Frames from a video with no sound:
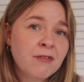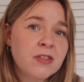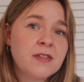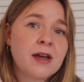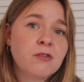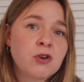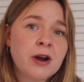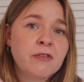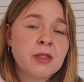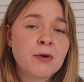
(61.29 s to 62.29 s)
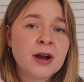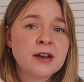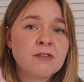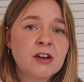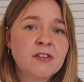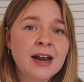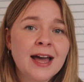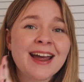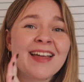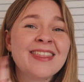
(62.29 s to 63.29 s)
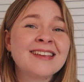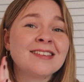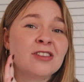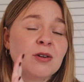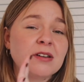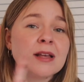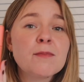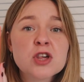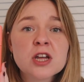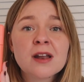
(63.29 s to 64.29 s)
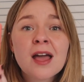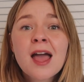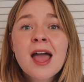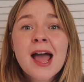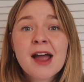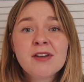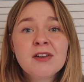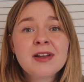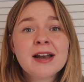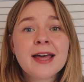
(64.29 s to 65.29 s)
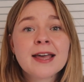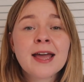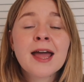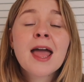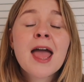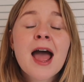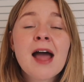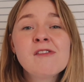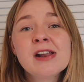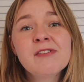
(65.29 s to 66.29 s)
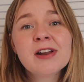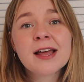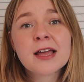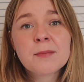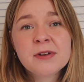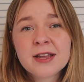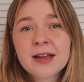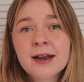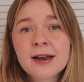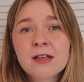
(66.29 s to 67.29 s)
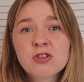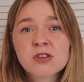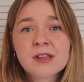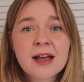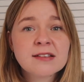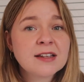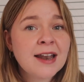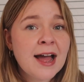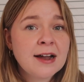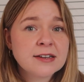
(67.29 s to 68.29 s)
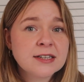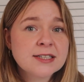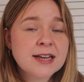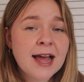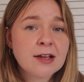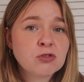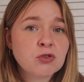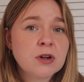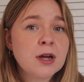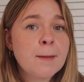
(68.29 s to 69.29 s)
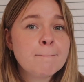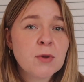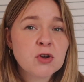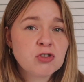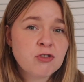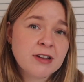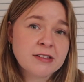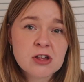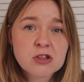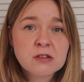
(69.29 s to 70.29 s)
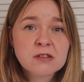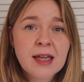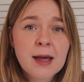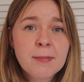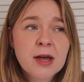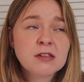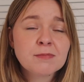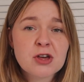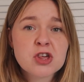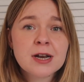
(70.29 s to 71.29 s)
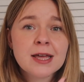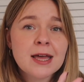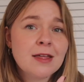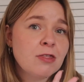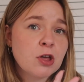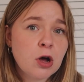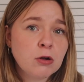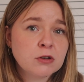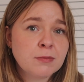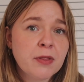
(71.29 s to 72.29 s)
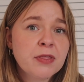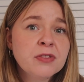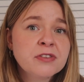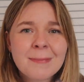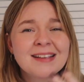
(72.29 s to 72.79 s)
Everything that I've tried from the brand I really like, and this is no exception. I really like it. I really like it, particularly just as an added extra moisturization step, especially in the colder months.